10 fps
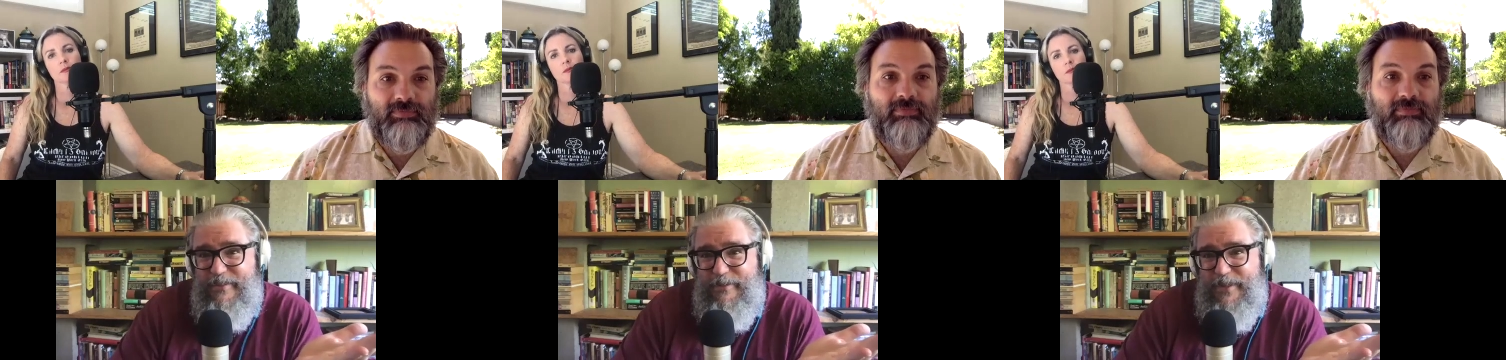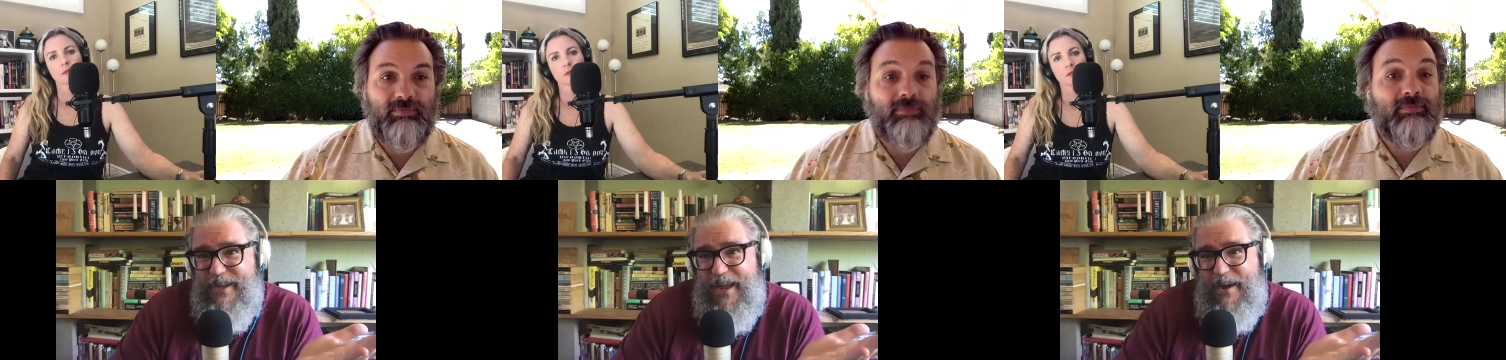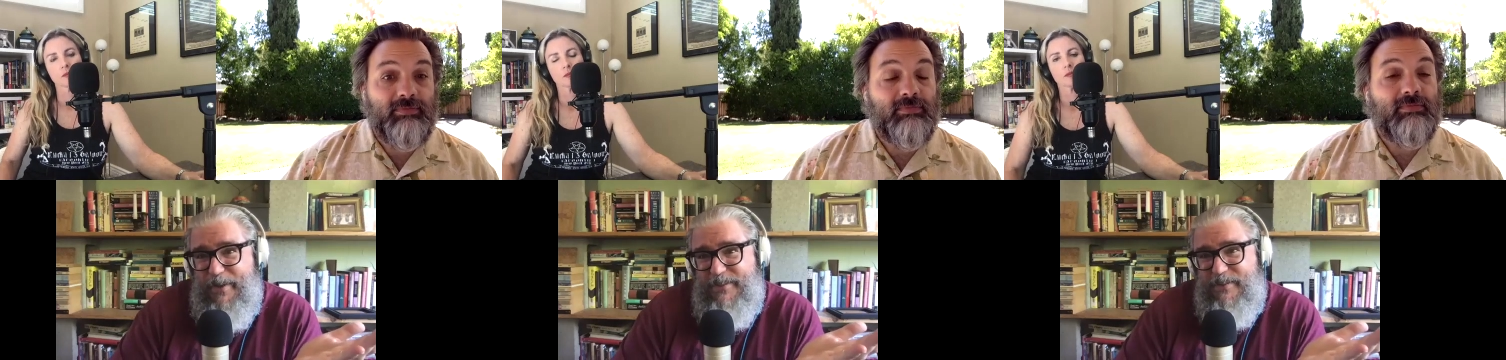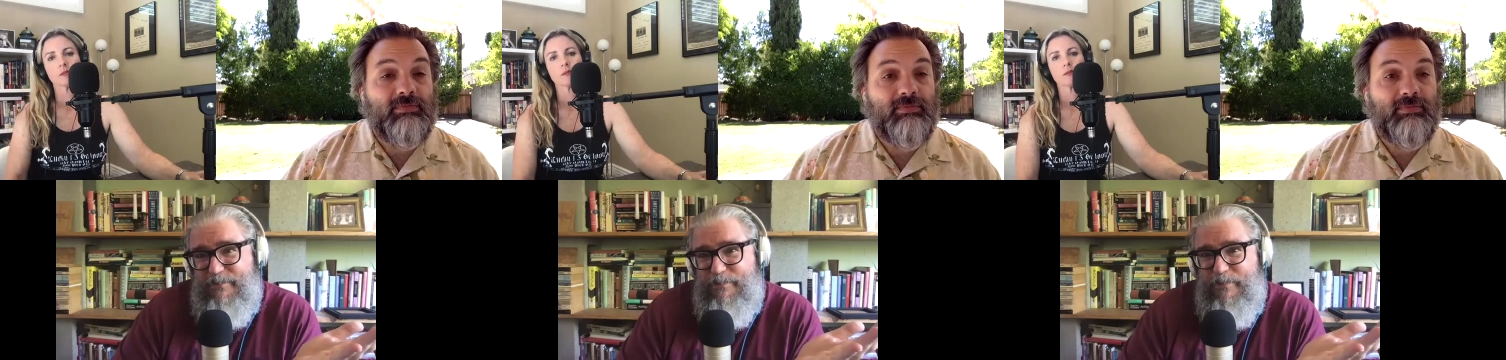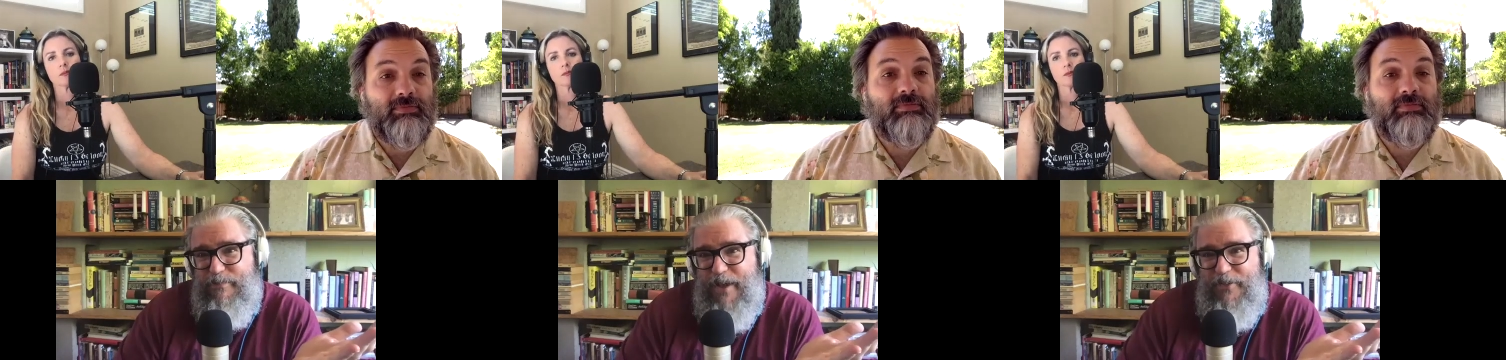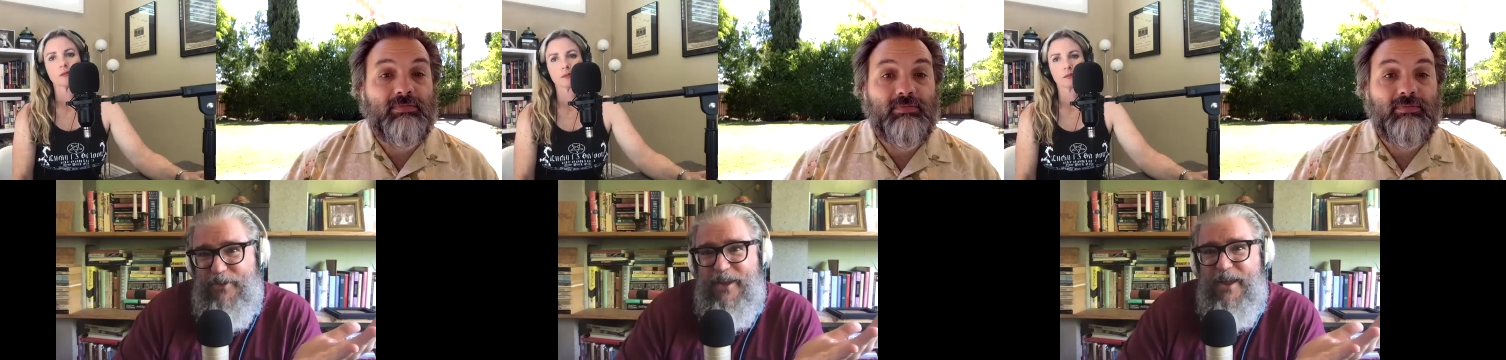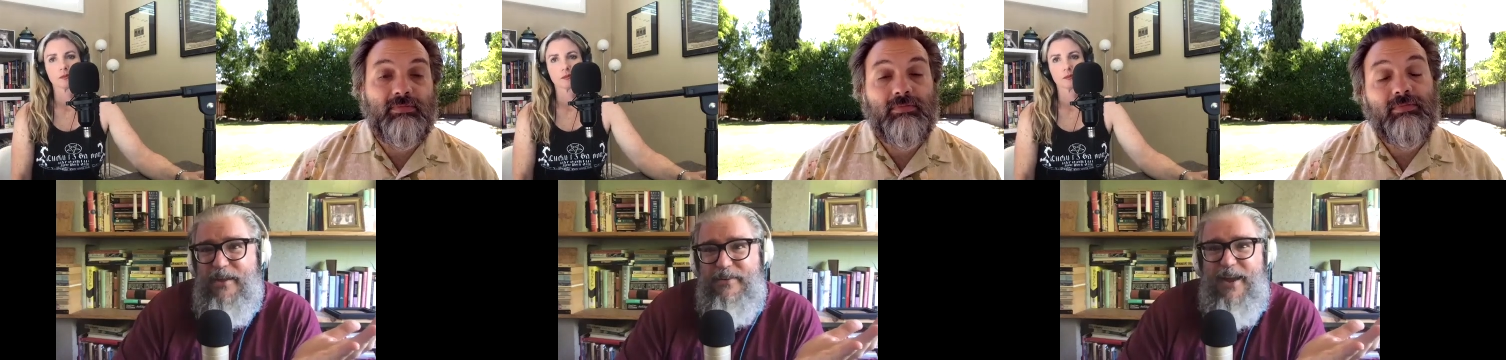Speaker 1: that kind of makes it. I think
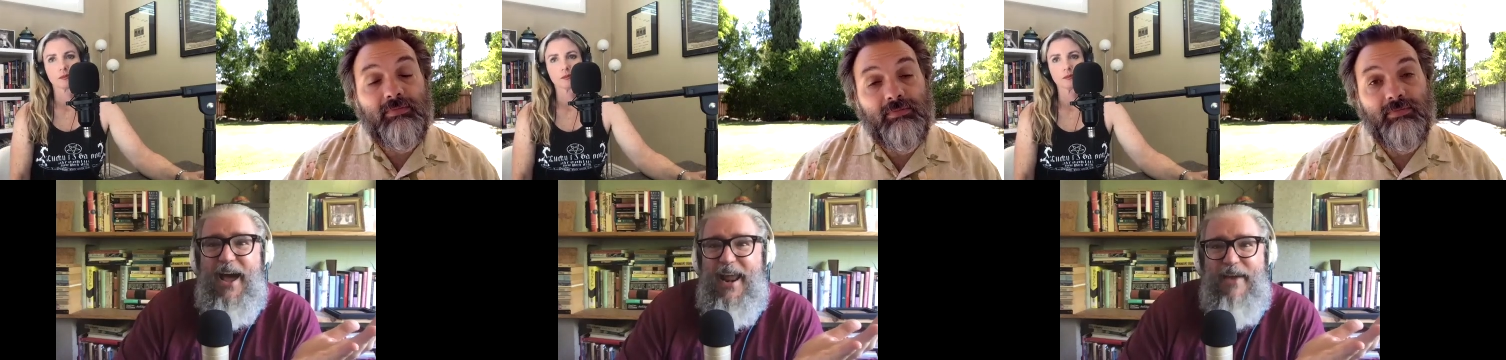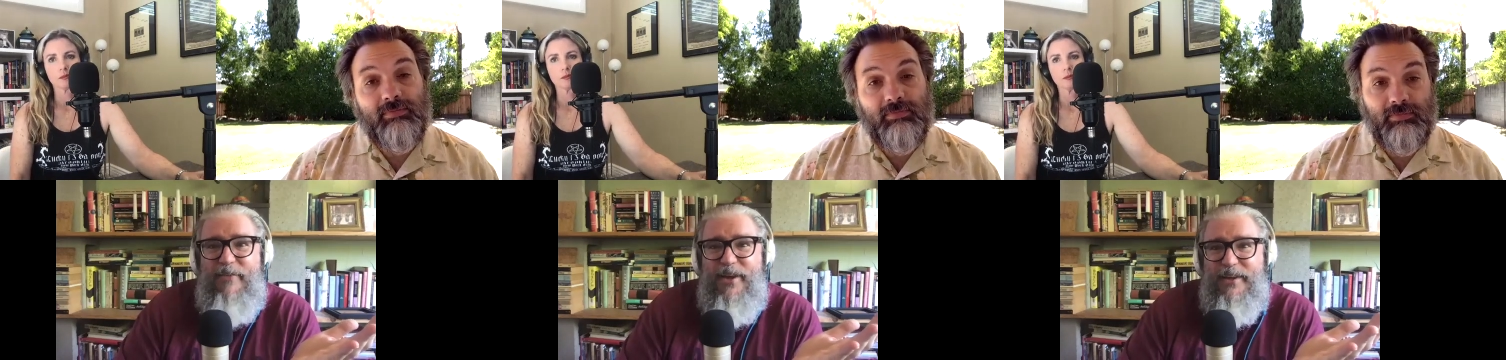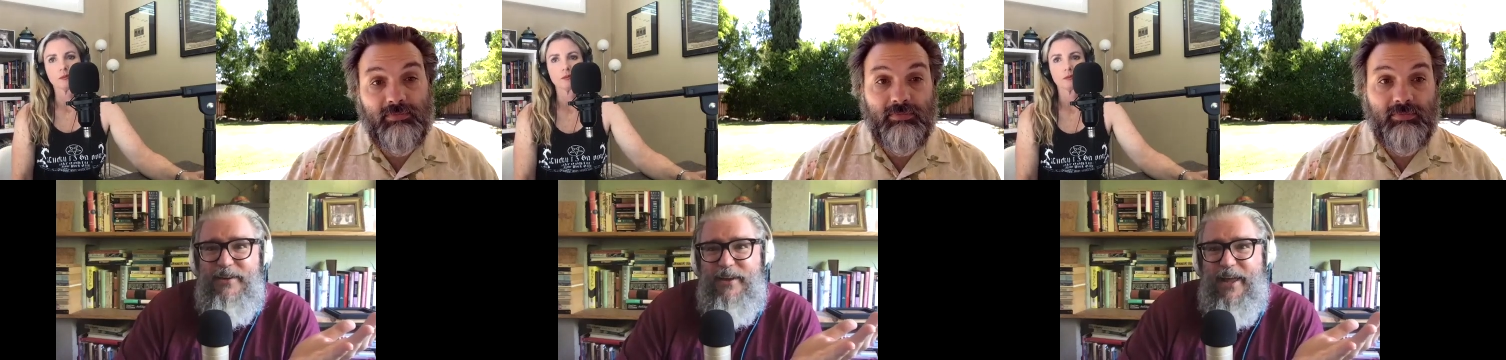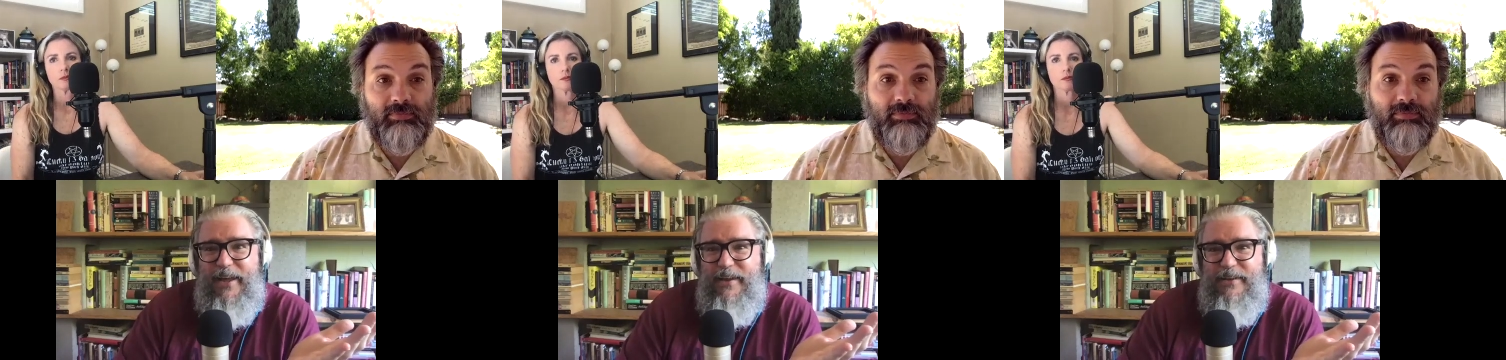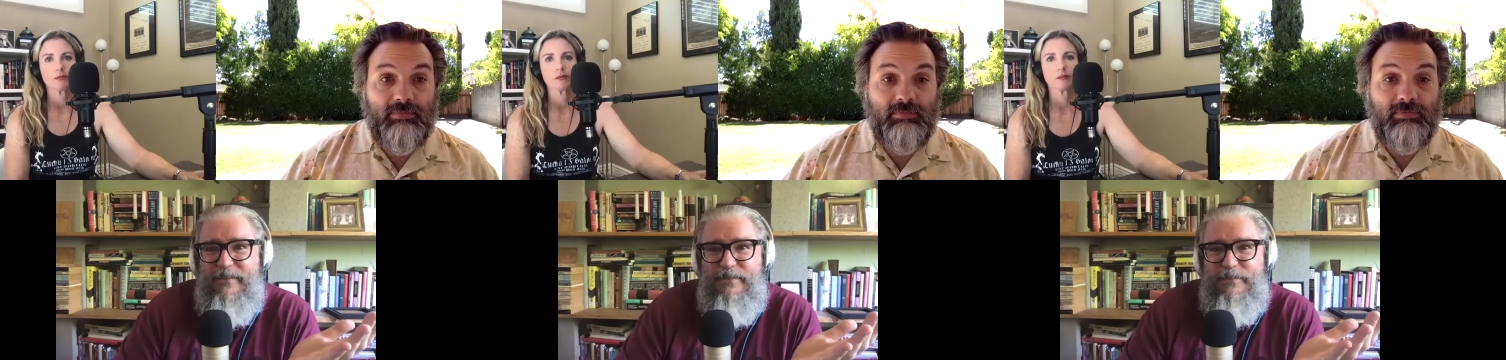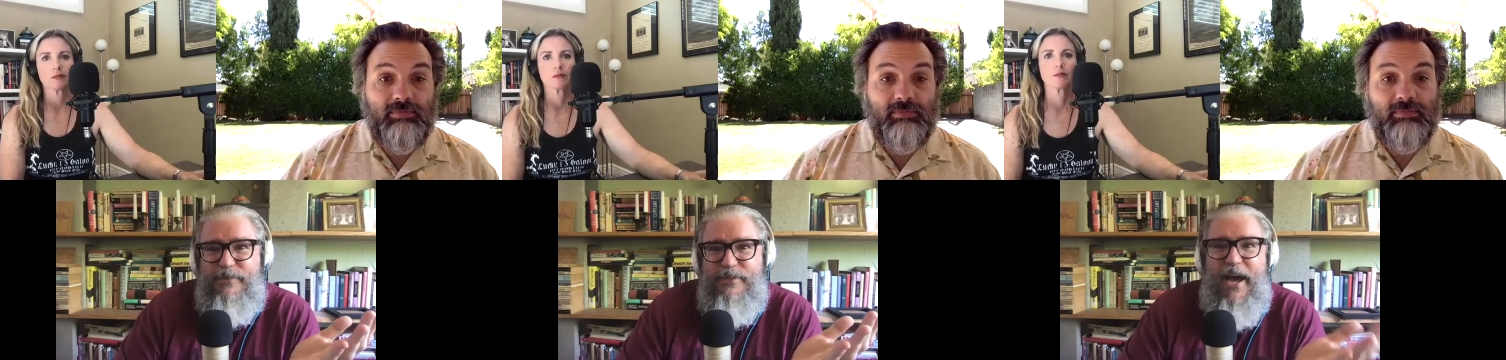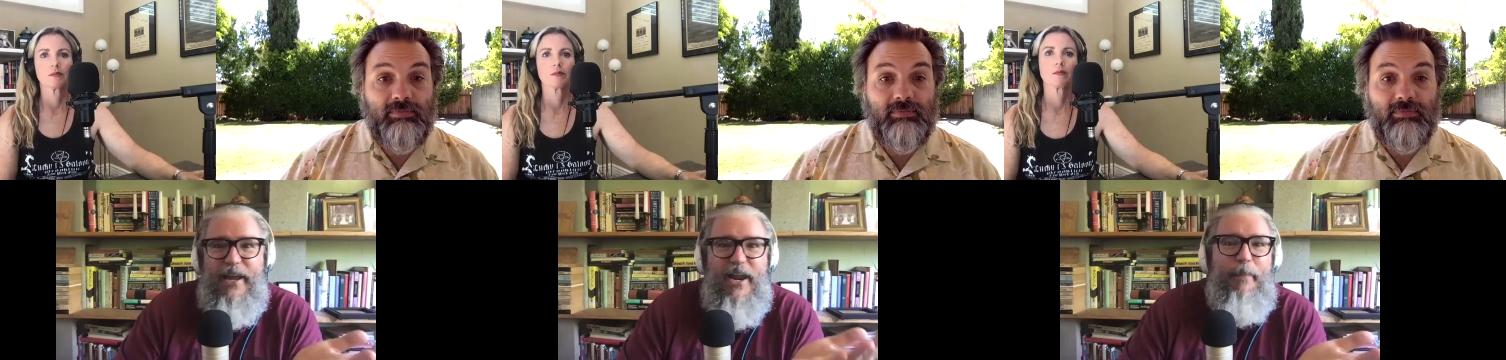not having it like
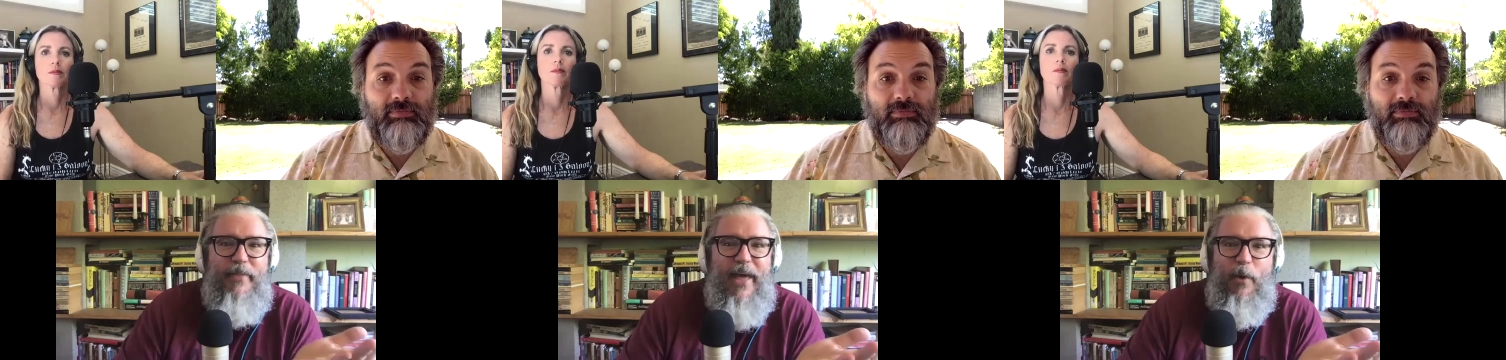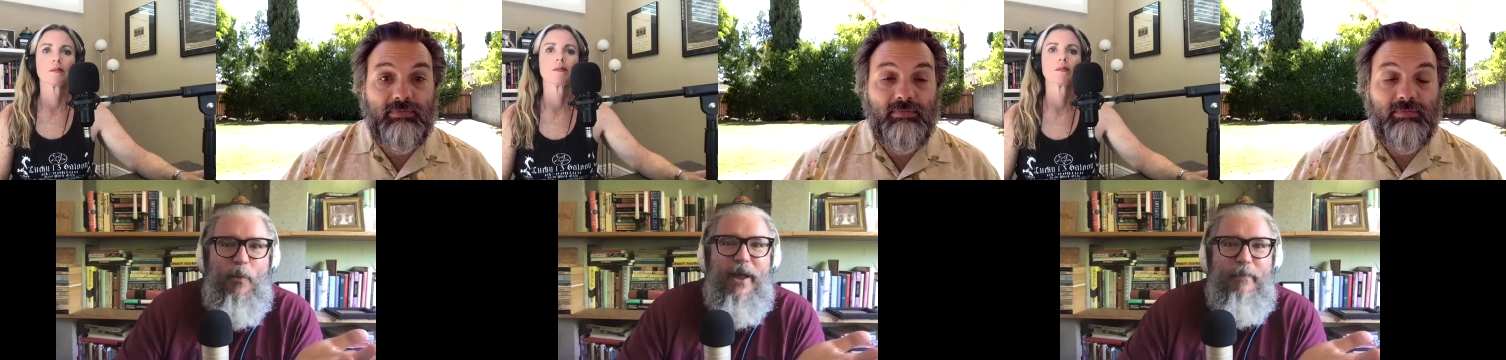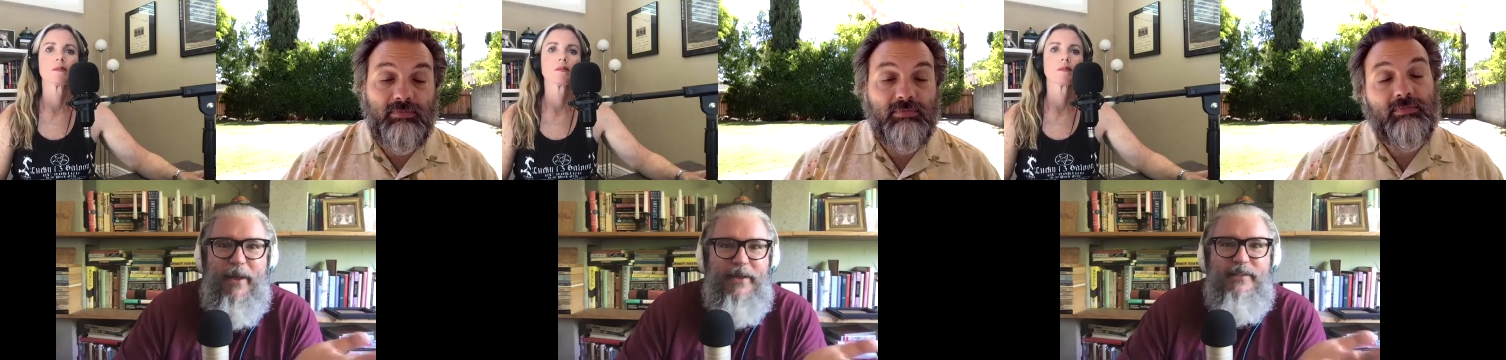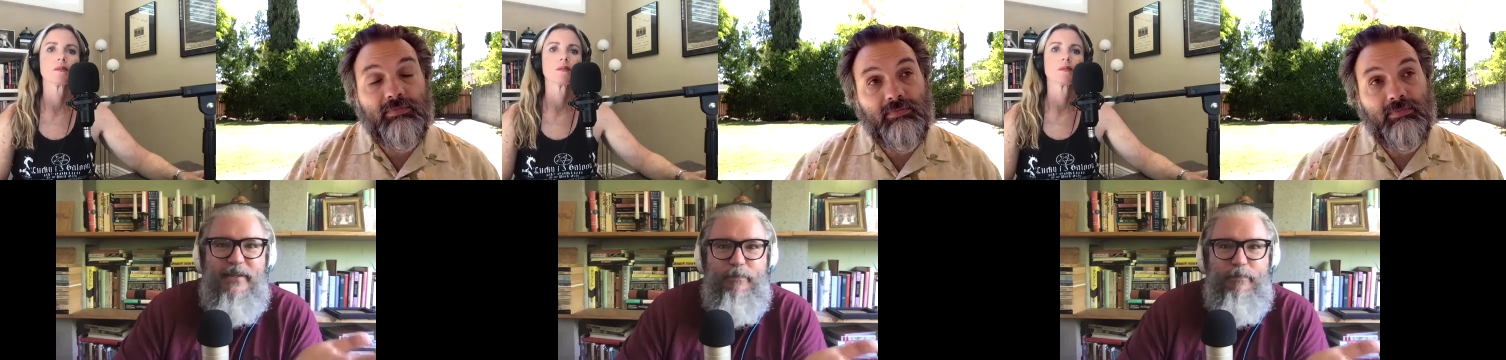tied up in that way makes it